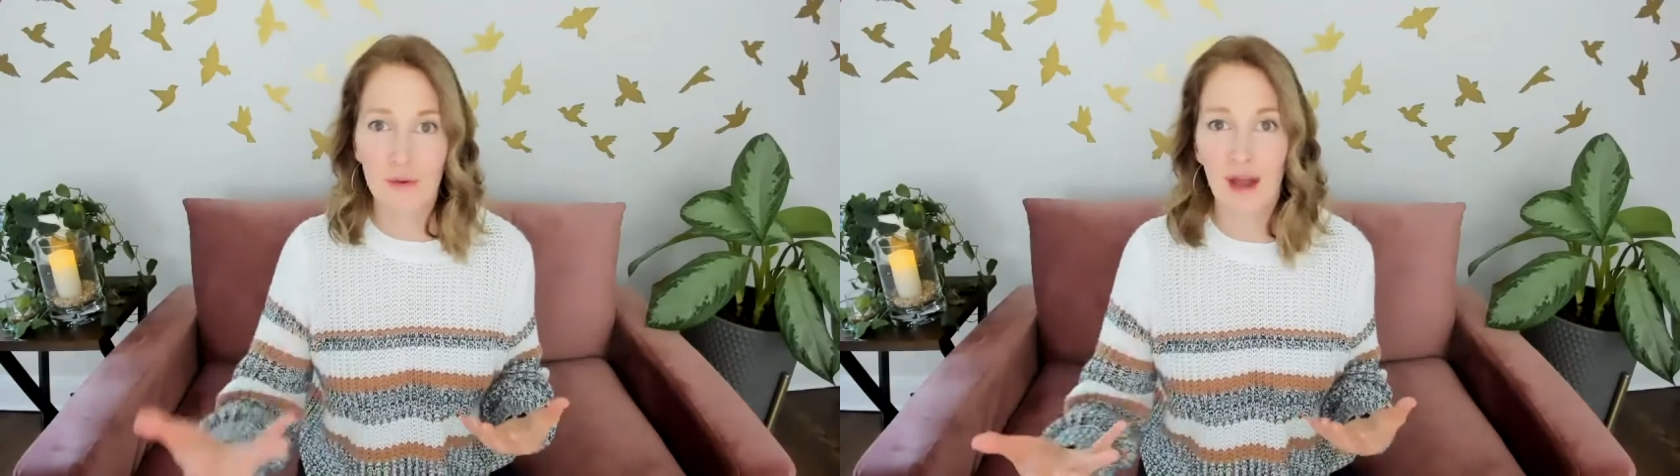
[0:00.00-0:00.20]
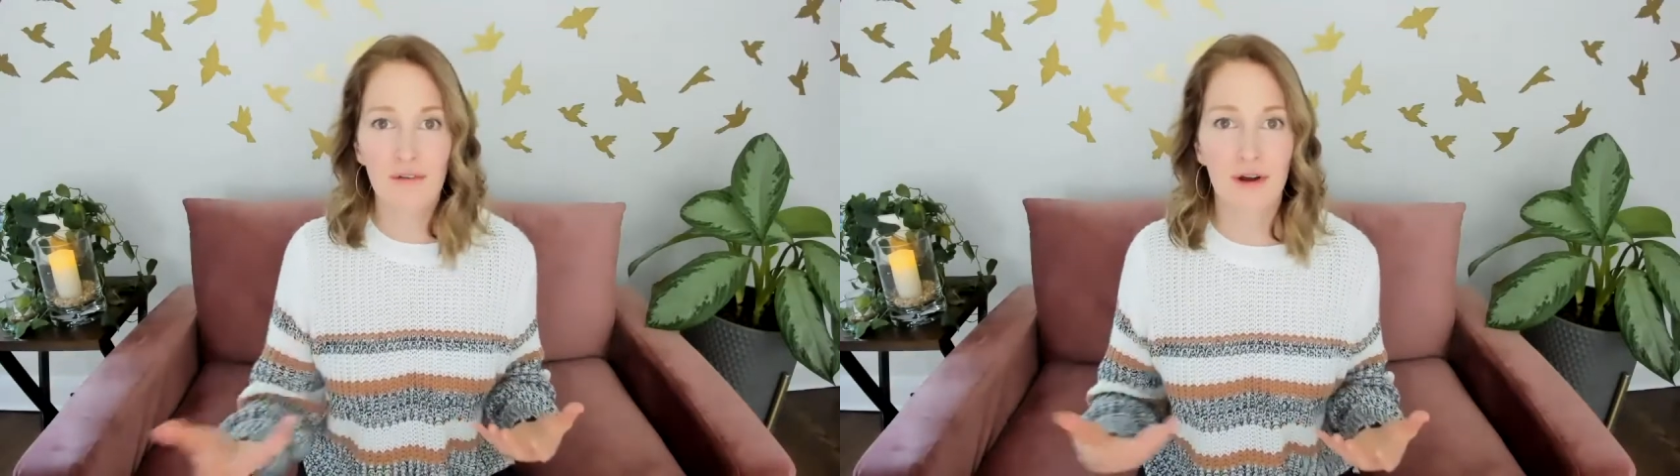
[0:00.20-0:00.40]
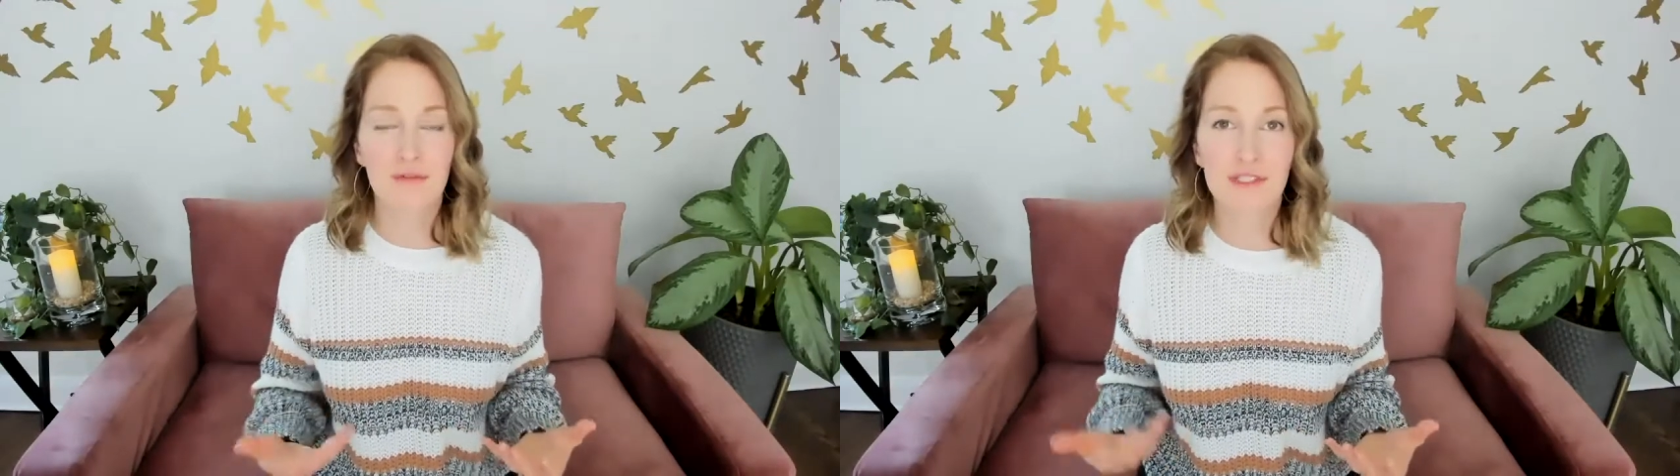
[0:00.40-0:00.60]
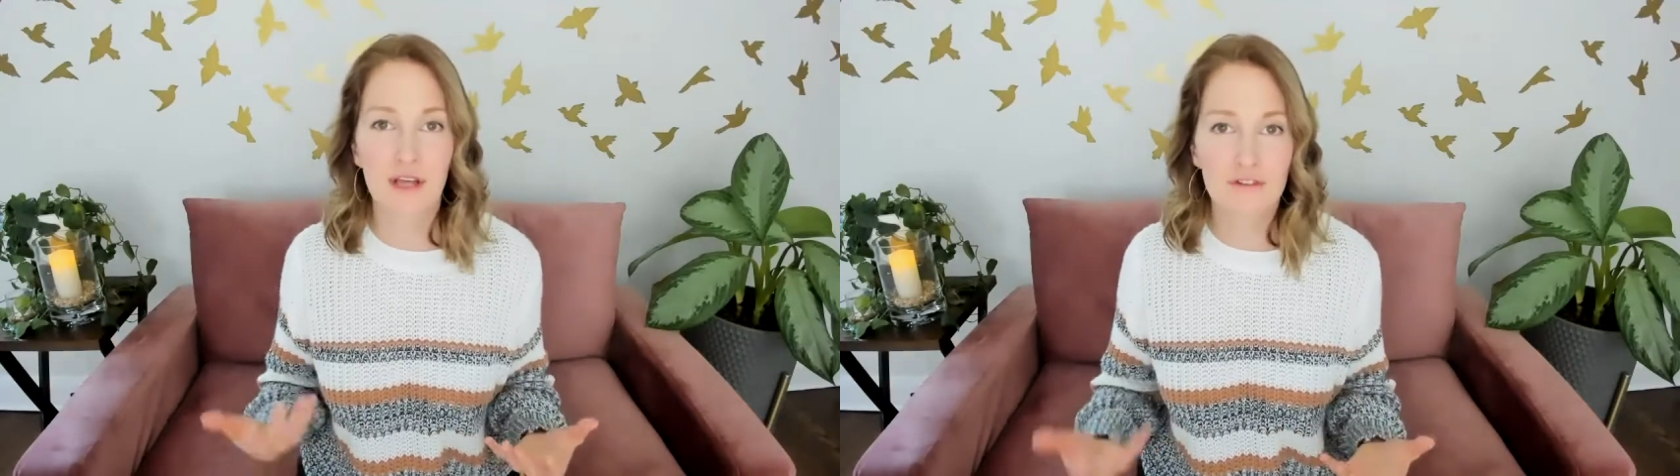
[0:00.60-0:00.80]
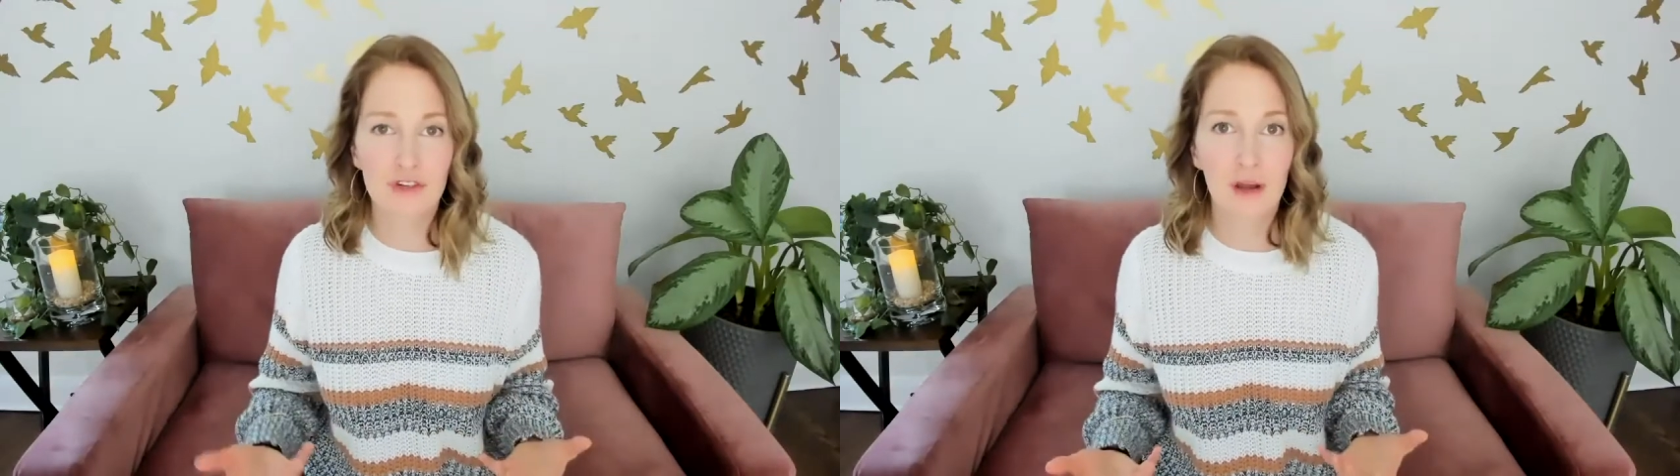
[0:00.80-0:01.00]
have
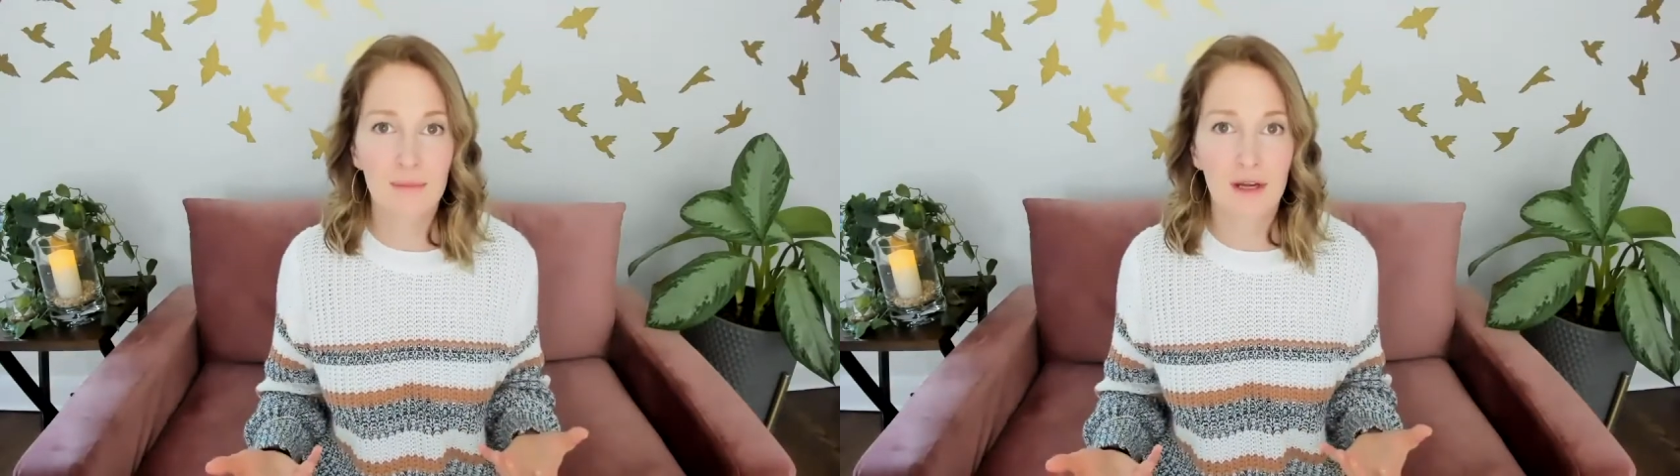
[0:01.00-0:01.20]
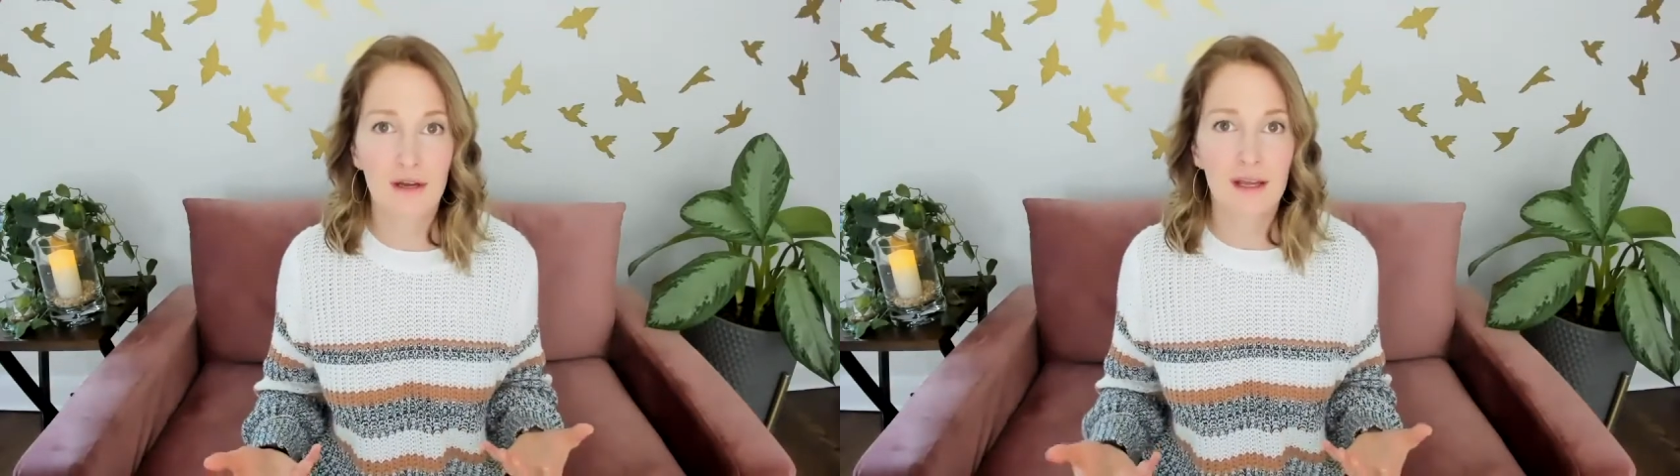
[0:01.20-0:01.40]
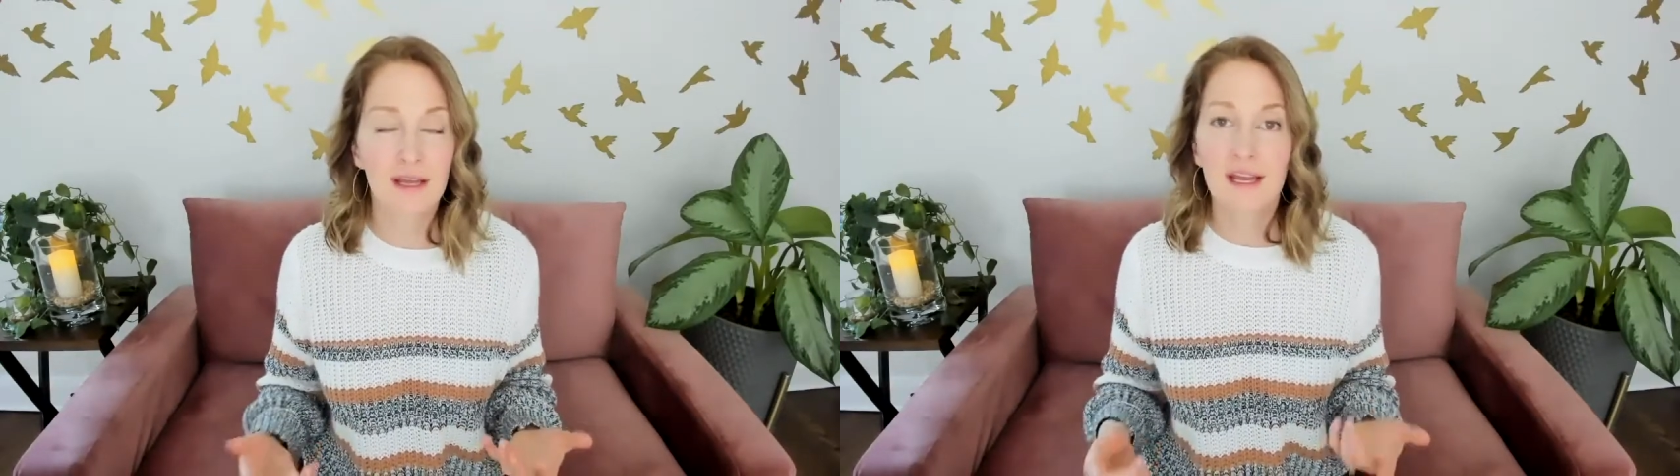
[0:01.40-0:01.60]
unresolved trauma.